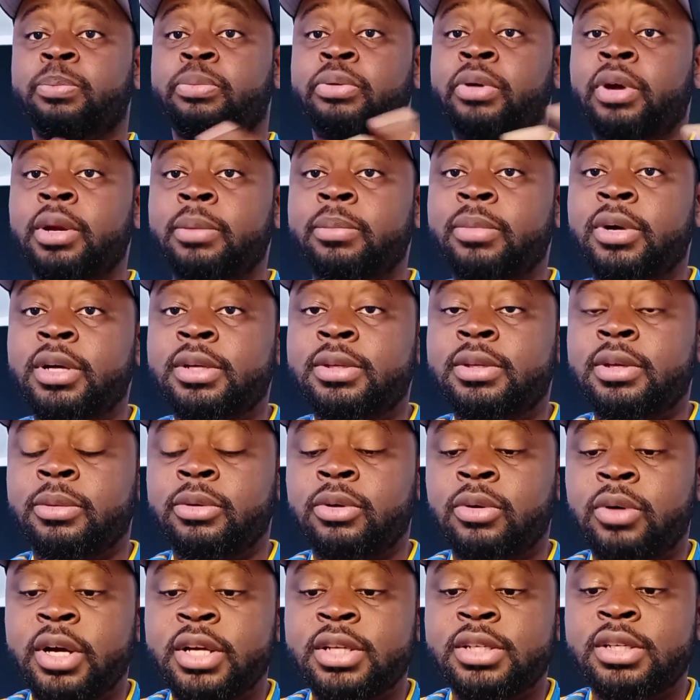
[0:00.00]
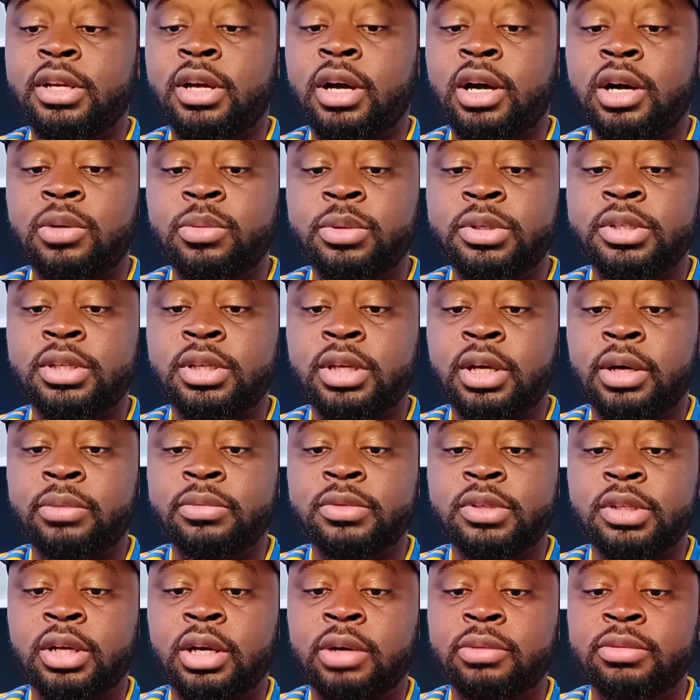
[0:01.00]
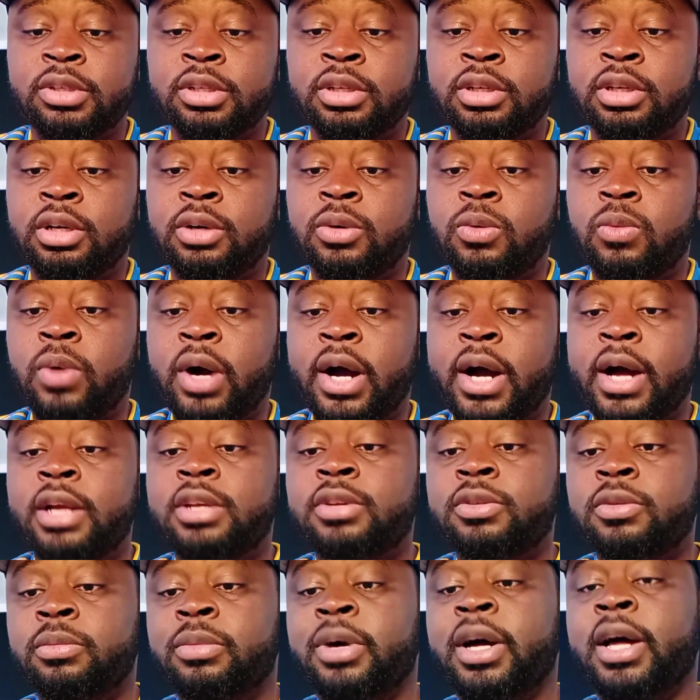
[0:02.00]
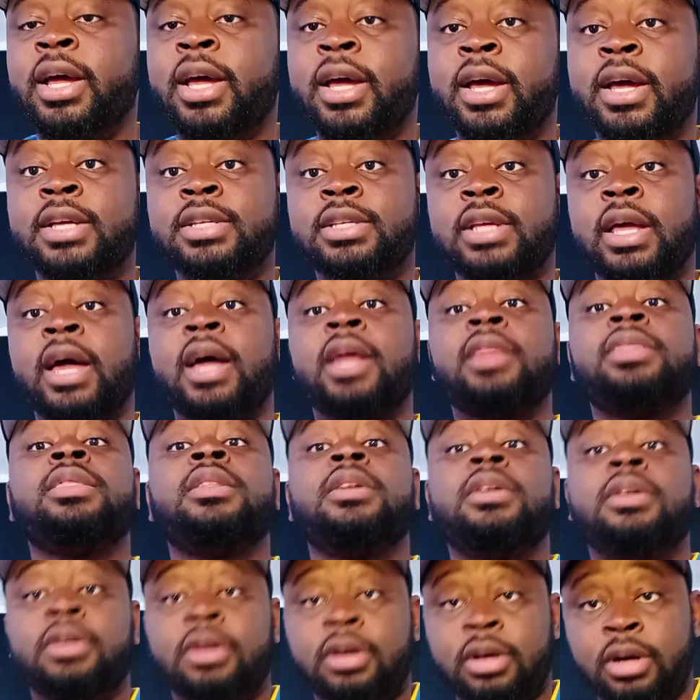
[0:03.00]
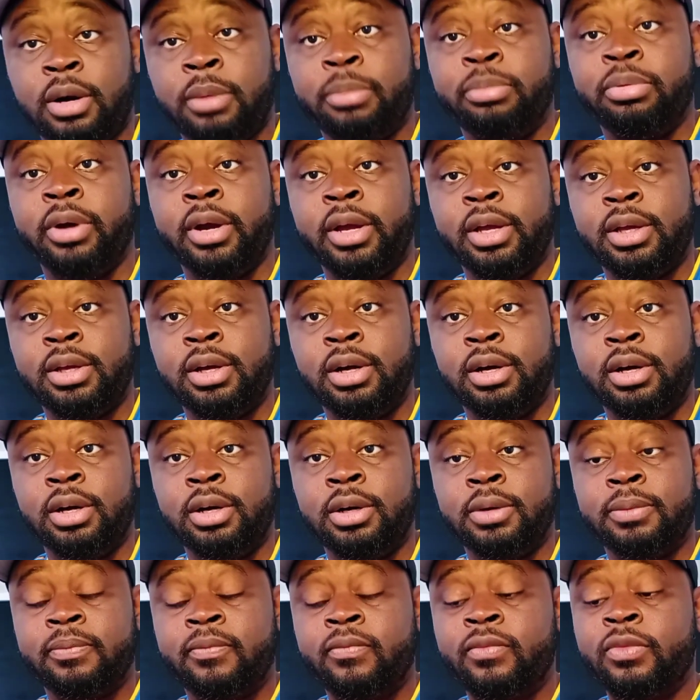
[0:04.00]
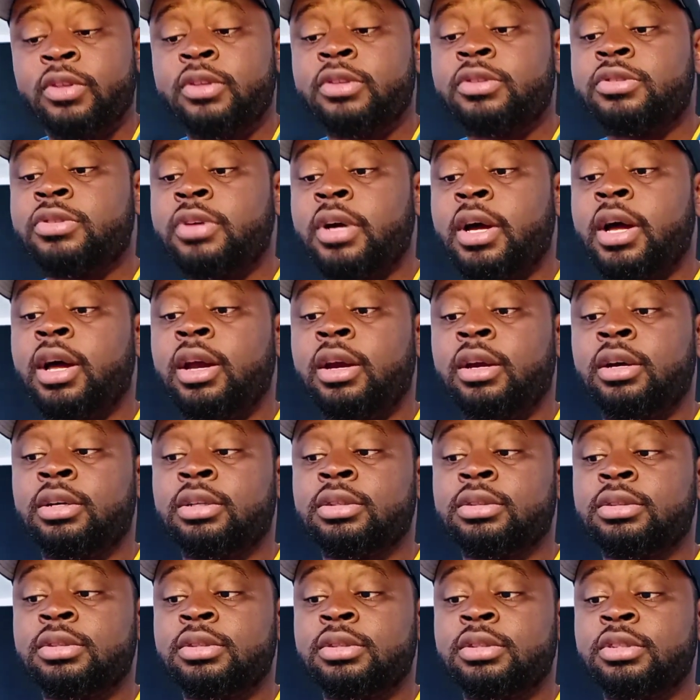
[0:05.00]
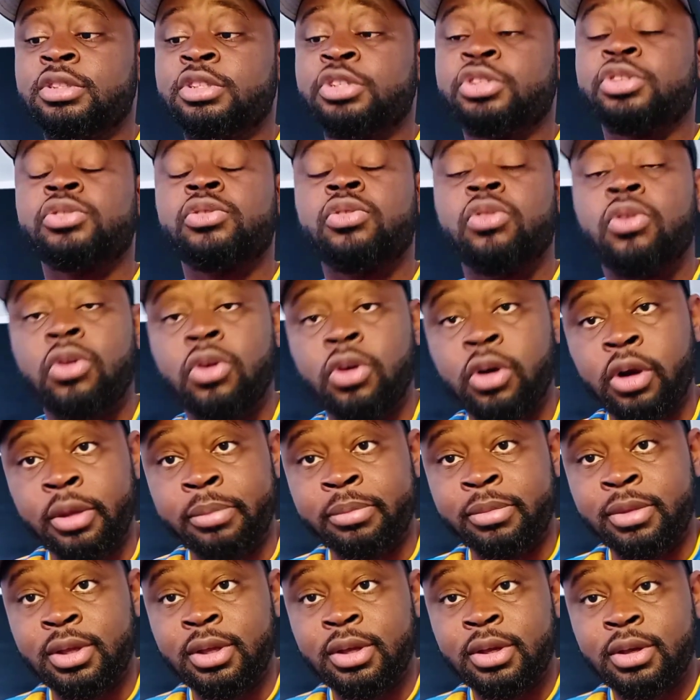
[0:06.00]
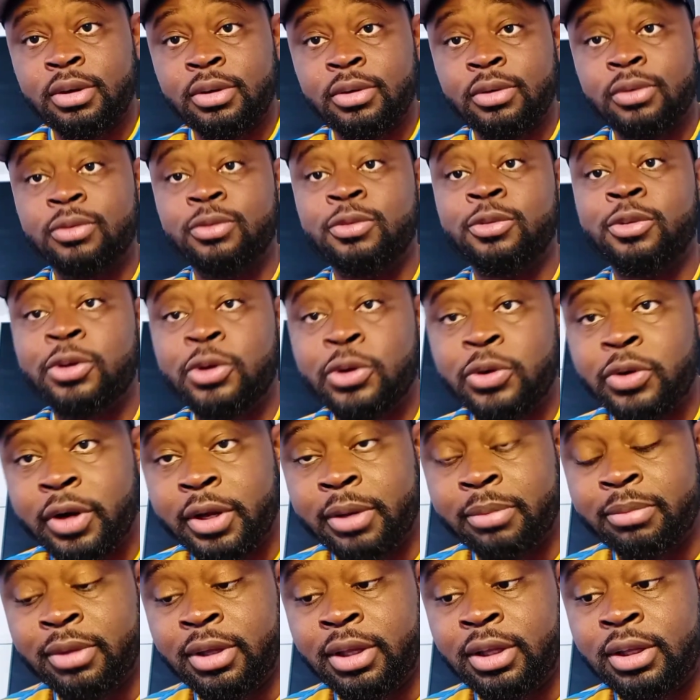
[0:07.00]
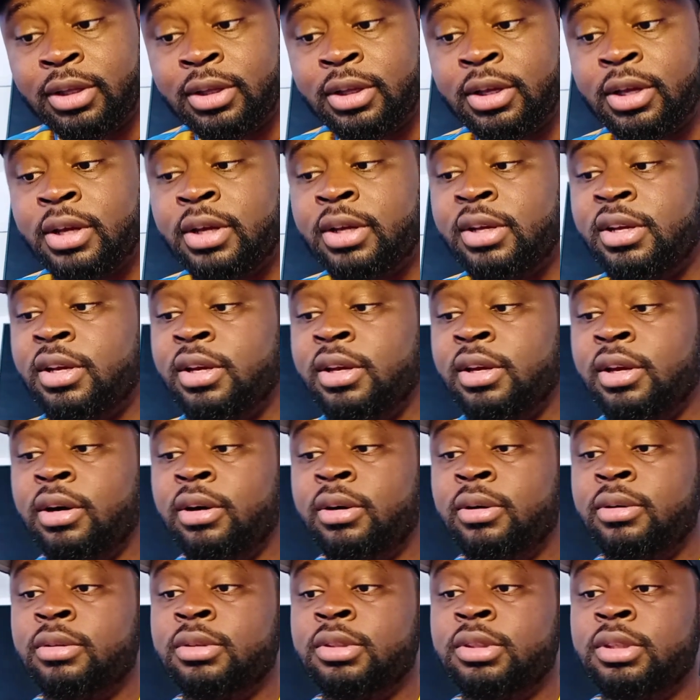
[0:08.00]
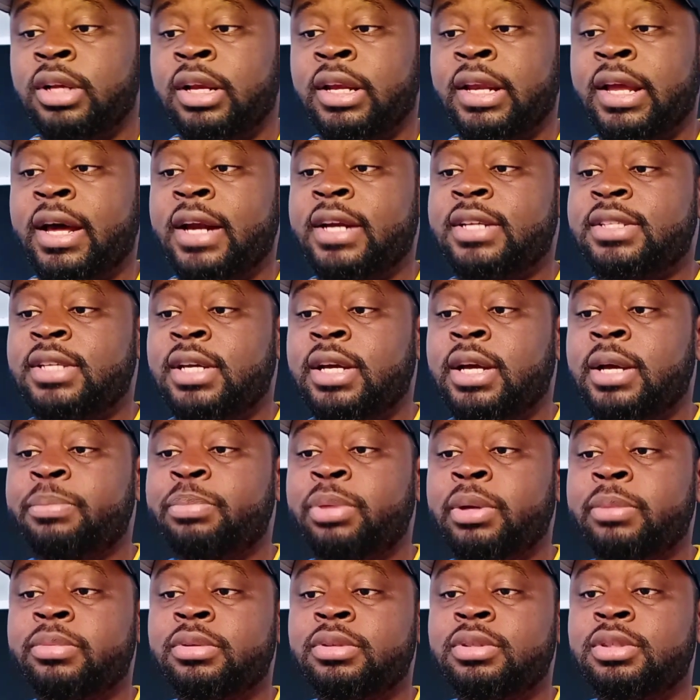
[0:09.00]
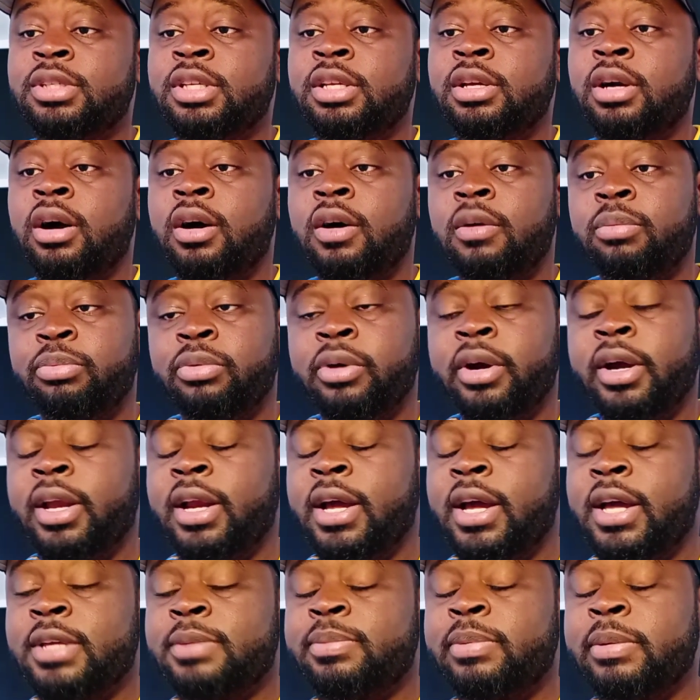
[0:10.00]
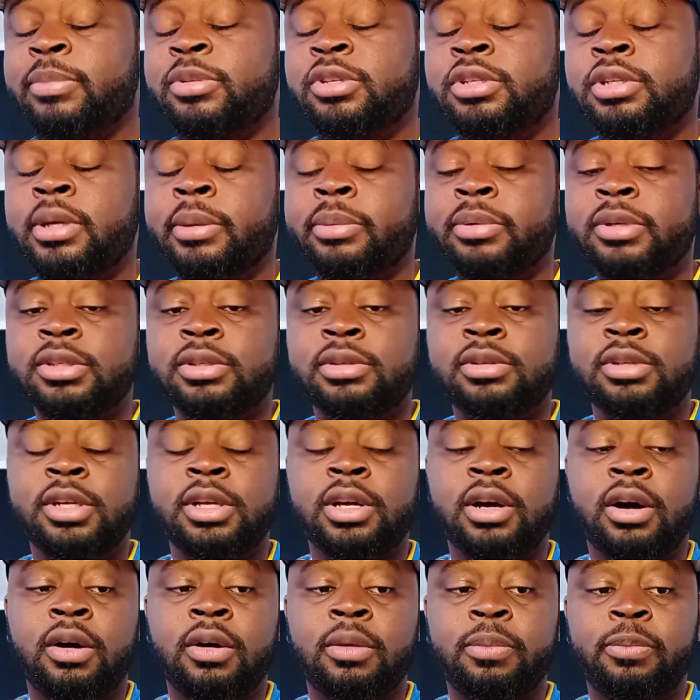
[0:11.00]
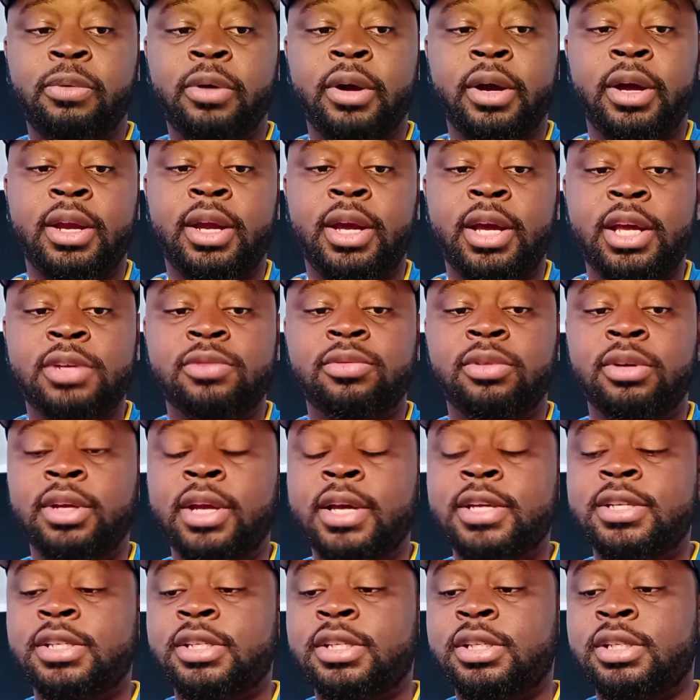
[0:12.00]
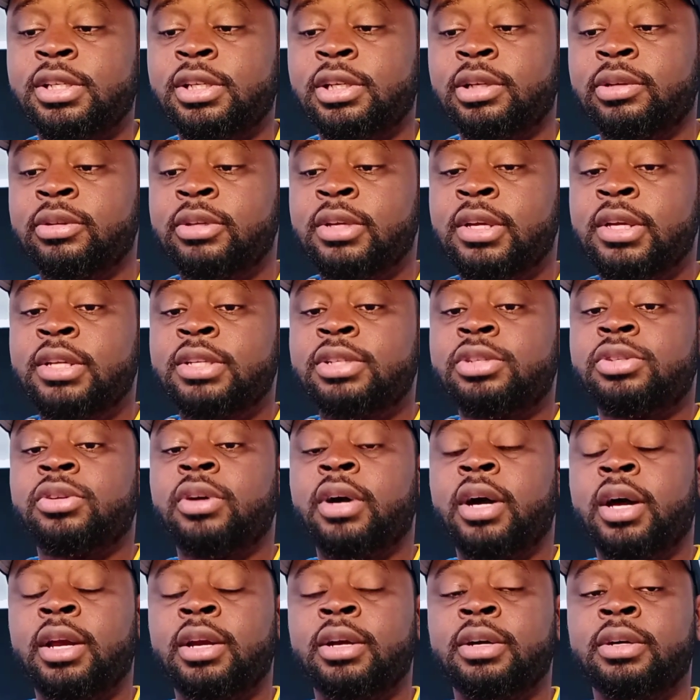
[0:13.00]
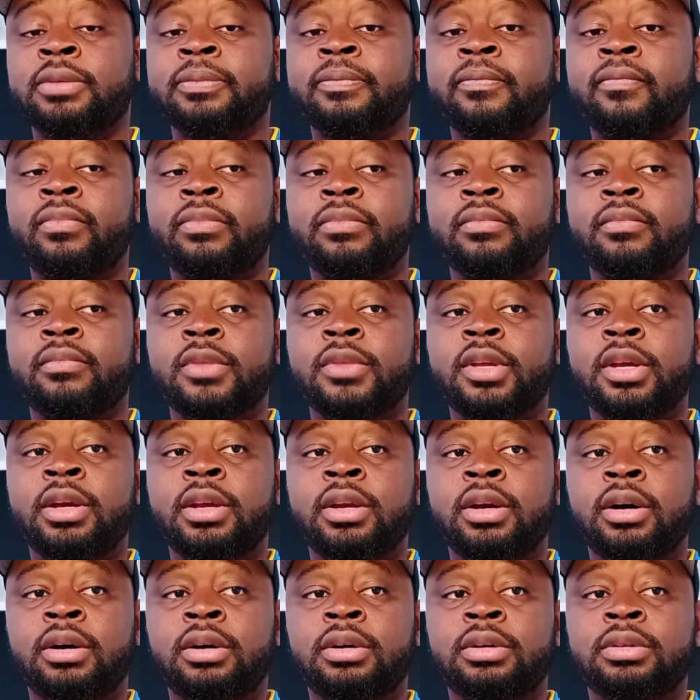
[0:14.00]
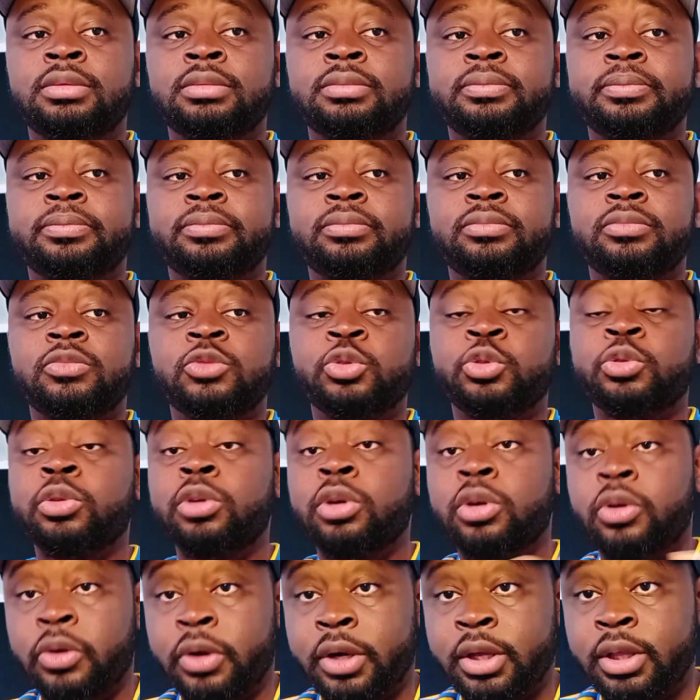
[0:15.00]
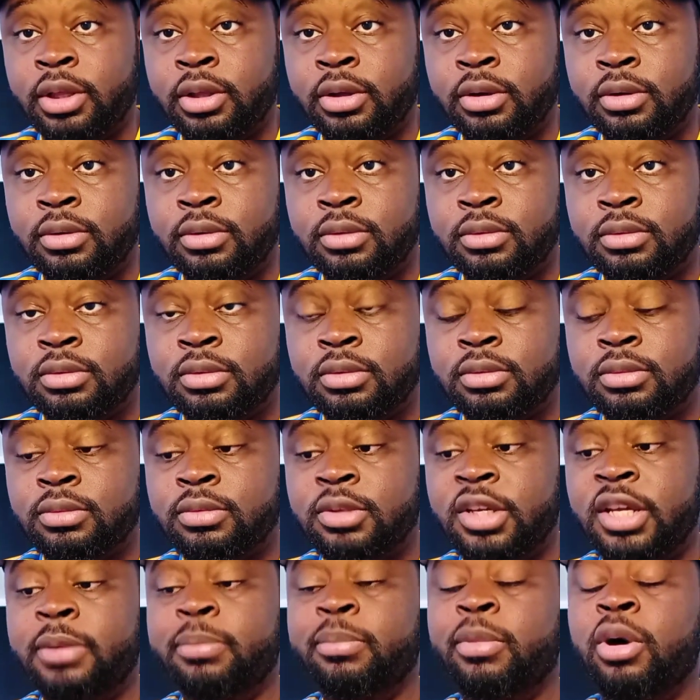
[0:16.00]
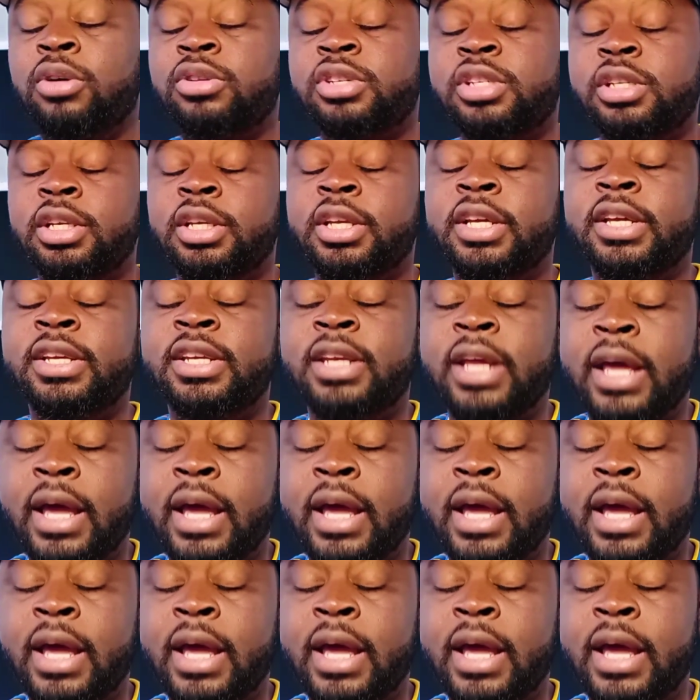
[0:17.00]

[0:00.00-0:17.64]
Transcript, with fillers: pretty much the question always comes up the why do my ex after a breakup try to destroy me, ruin me? You know, a lot of time people, the off-brand ass people jump into the off-brand ass relationship trying to, you know, ruin you, emotionally